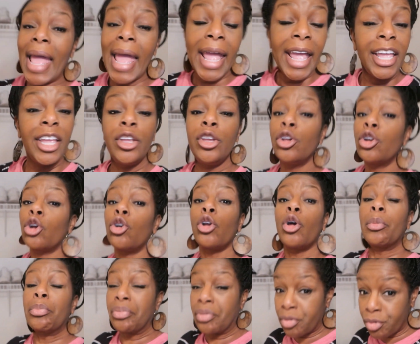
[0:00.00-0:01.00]
A, you don't
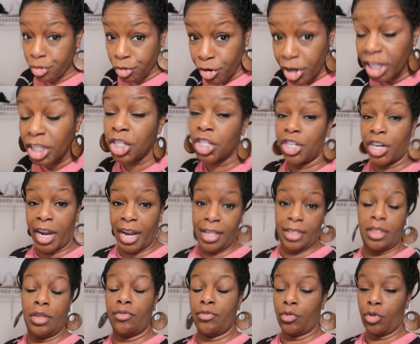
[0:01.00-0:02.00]

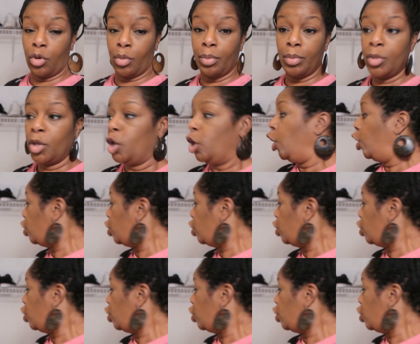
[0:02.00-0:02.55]
appreciate the room.